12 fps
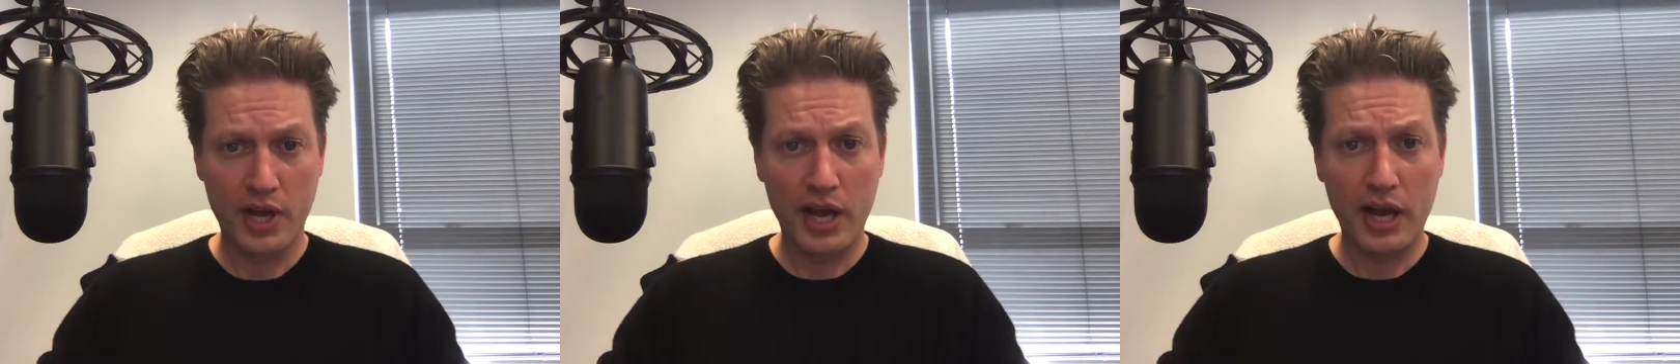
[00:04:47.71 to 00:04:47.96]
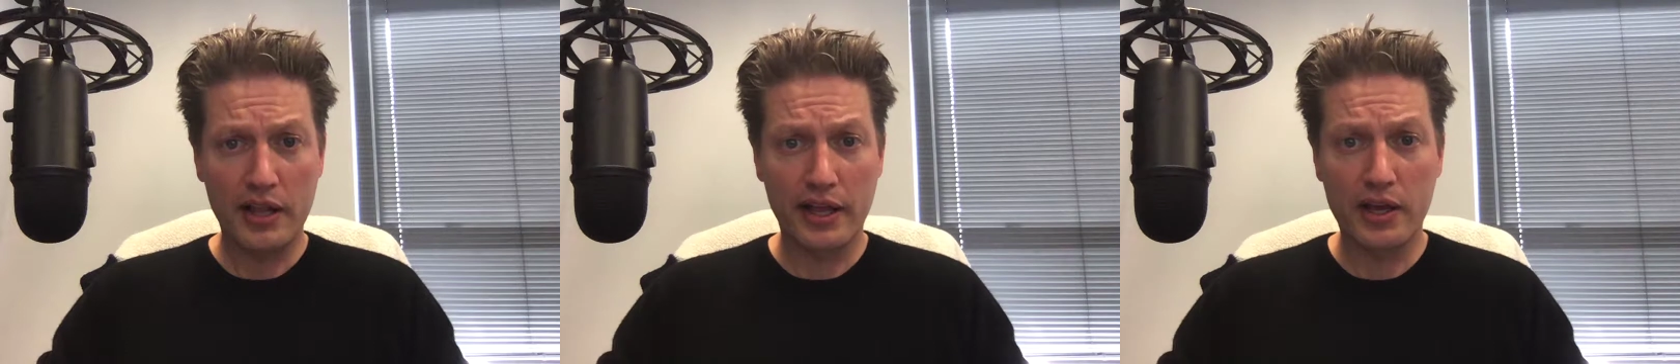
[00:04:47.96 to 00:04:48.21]

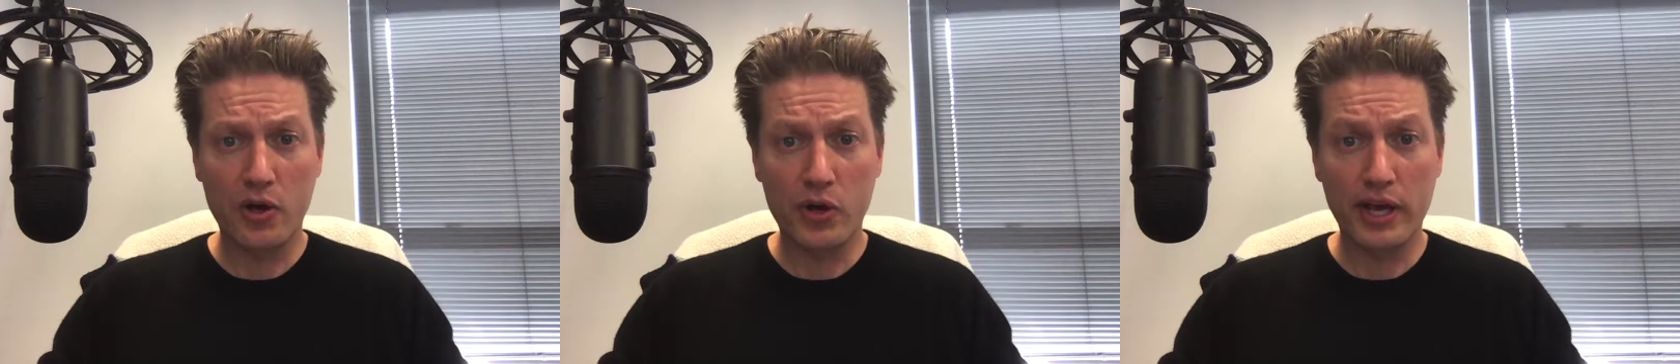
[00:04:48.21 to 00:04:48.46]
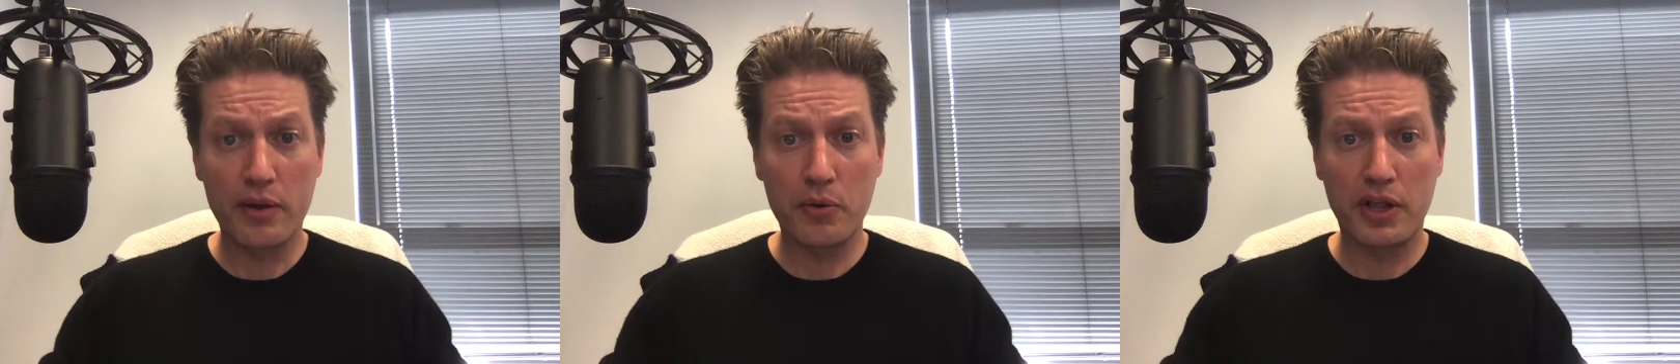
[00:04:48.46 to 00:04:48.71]
I'm like,
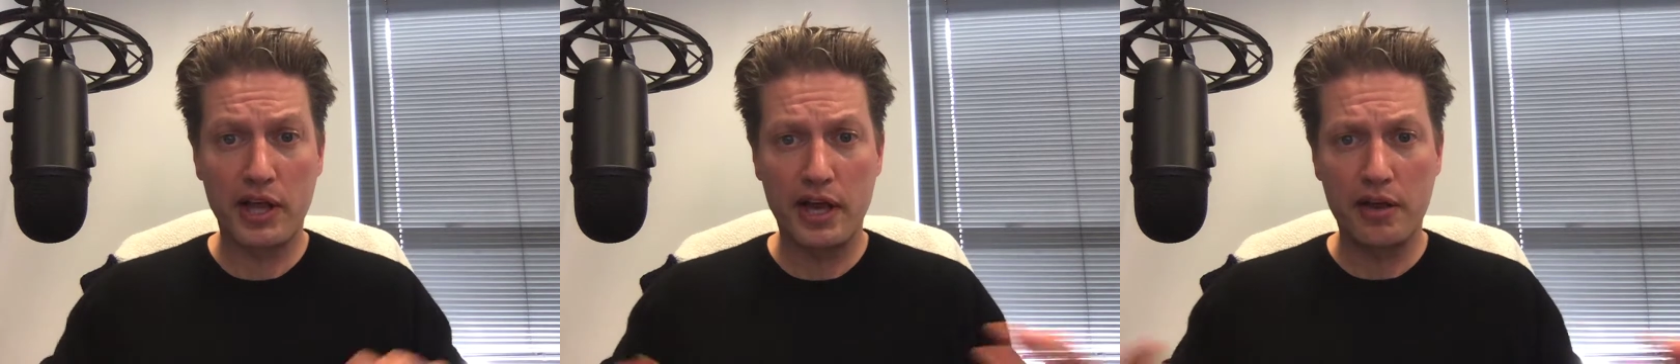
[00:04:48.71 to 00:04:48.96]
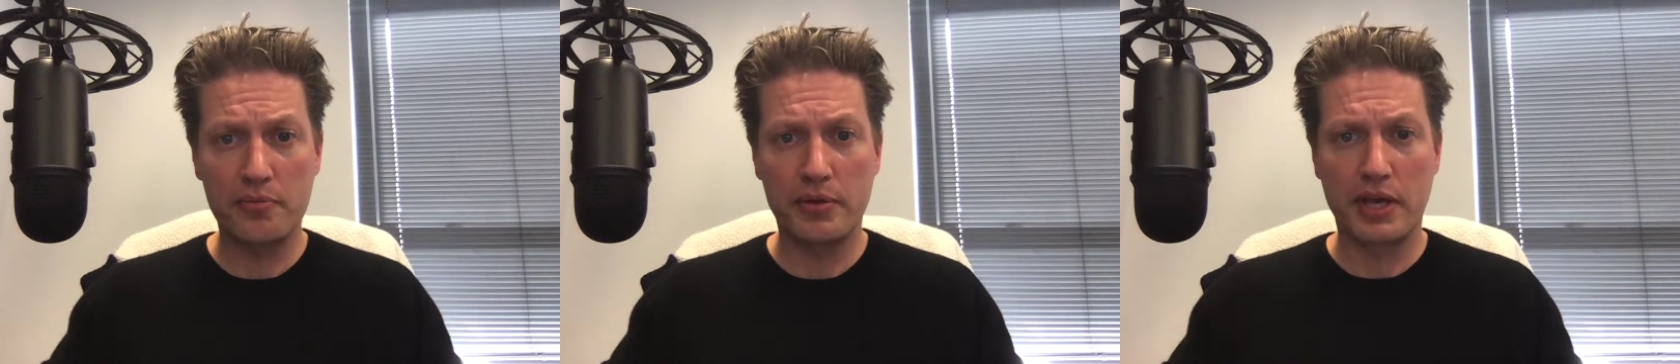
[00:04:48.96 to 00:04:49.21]
okay, well,
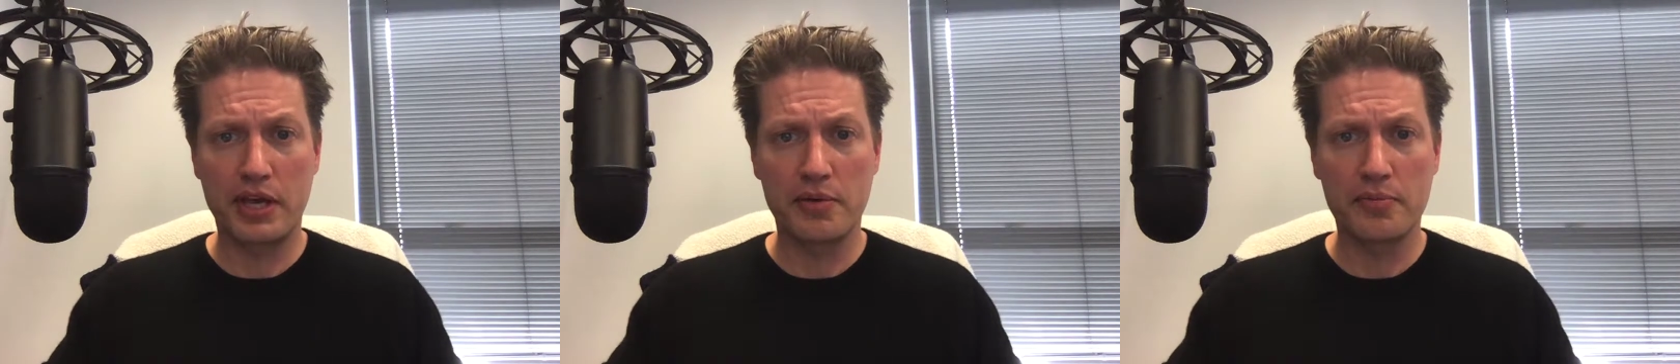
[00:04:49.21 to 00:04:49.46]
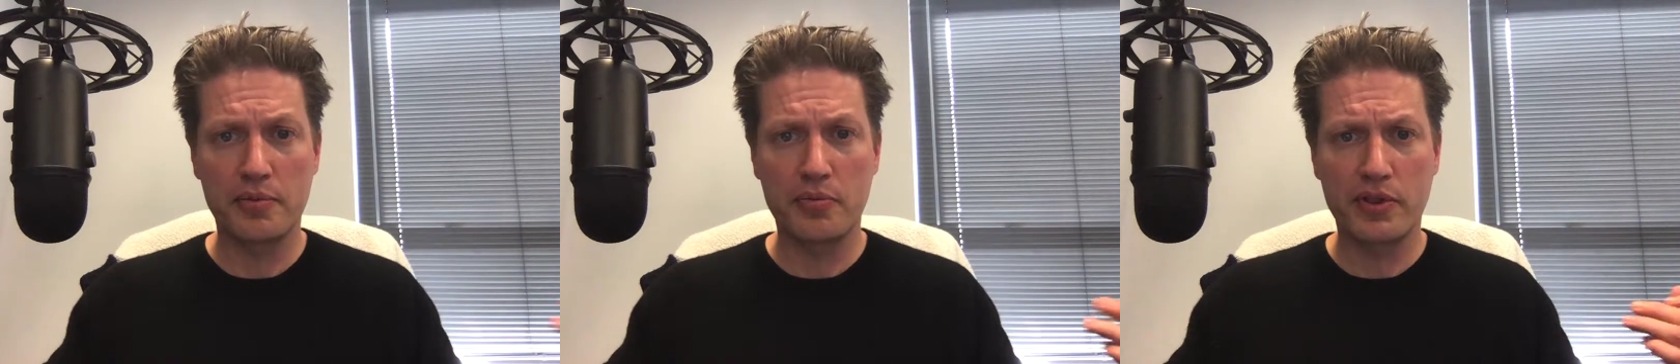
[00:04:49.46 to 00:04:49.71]
help me come
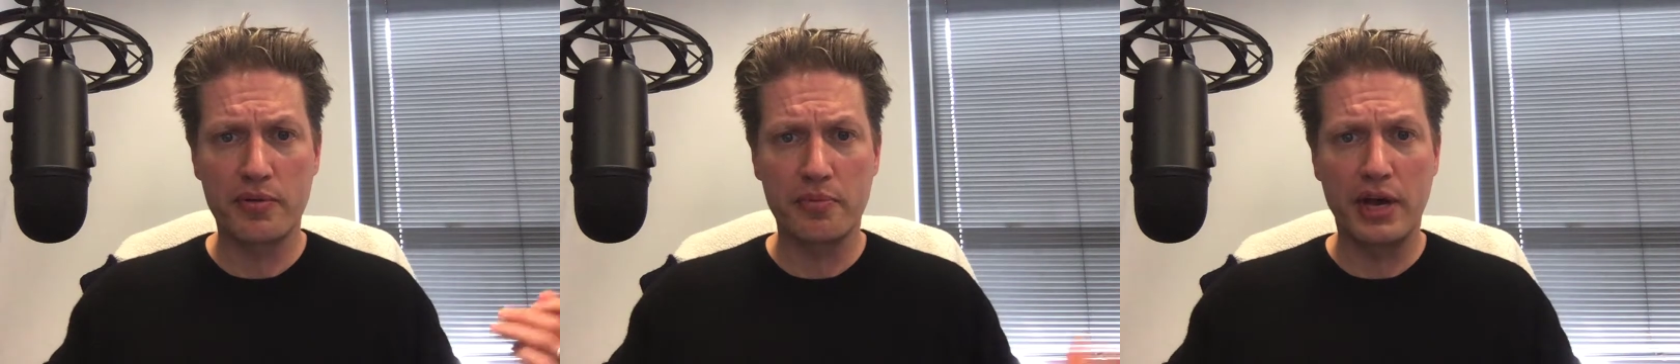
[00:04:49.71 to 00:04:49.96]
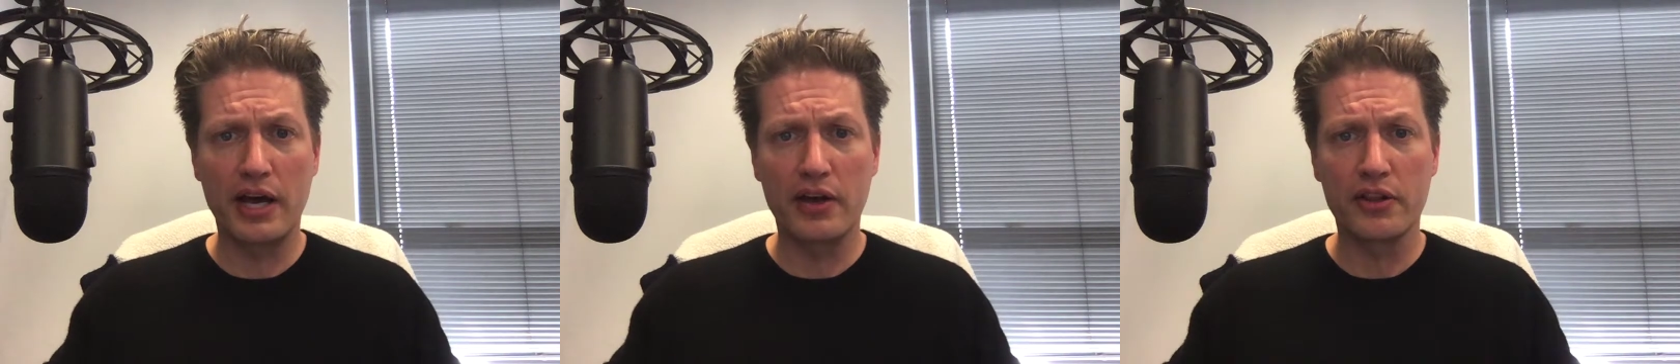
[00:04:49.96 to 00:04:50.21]
up with a
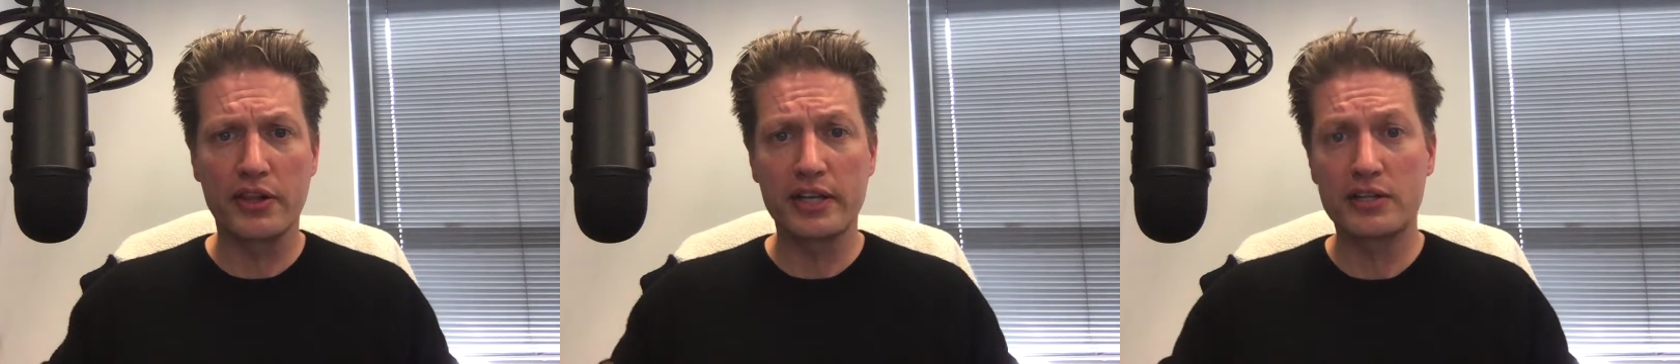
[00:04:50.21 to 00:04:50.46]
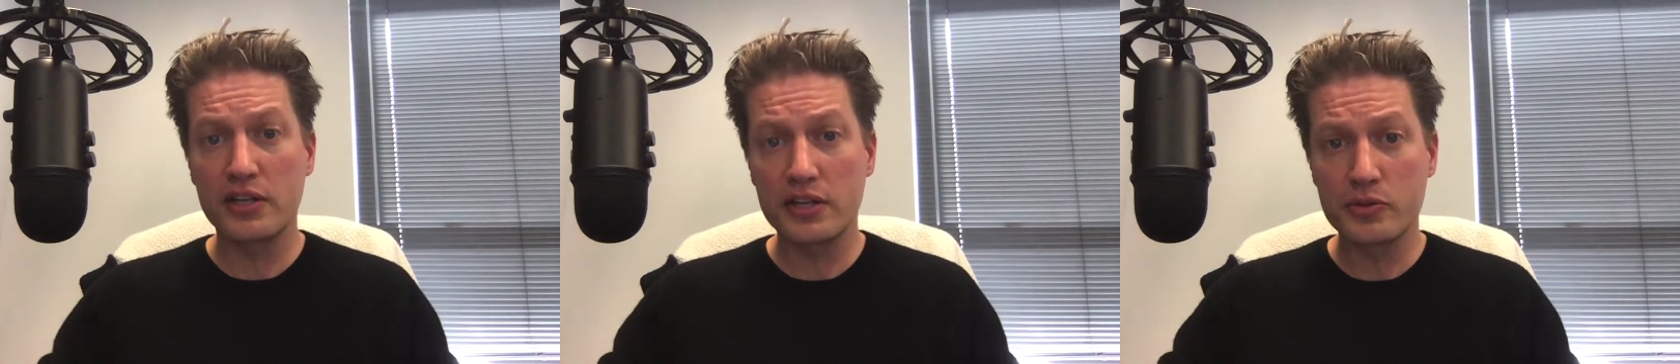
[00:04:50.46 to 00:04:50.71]
model
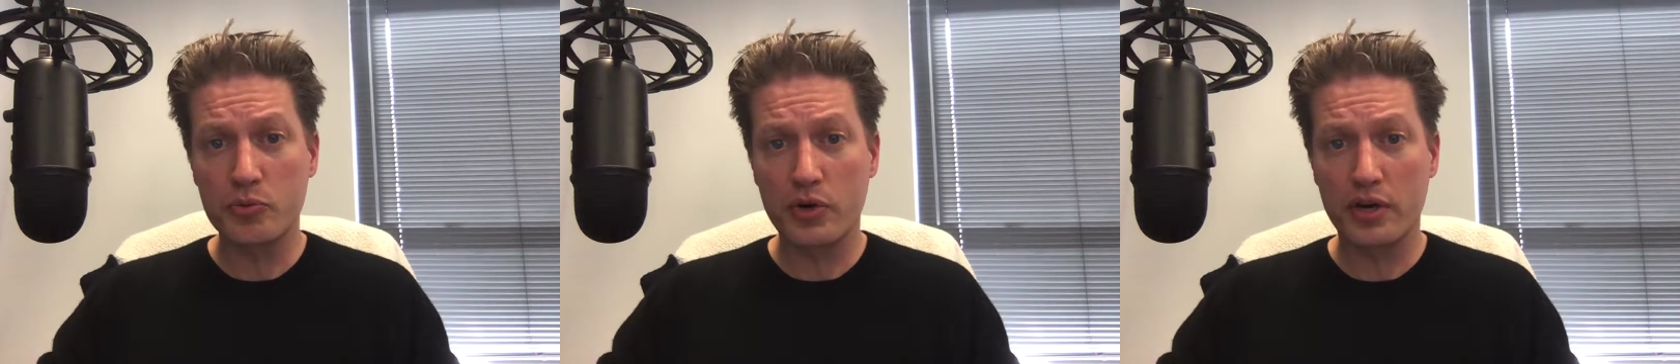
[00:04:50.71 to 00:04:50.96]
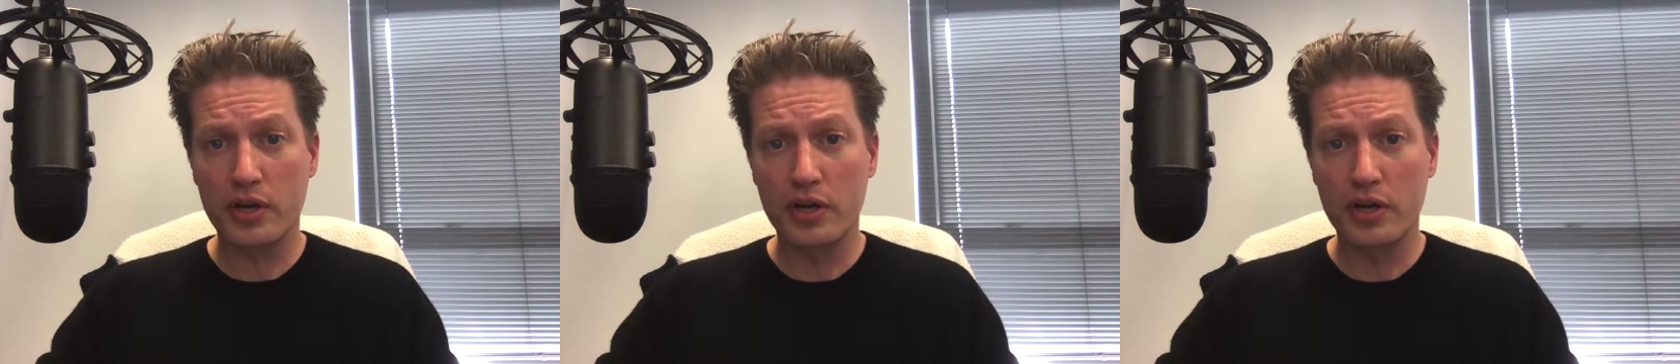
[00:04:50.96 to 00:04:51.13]
that does work.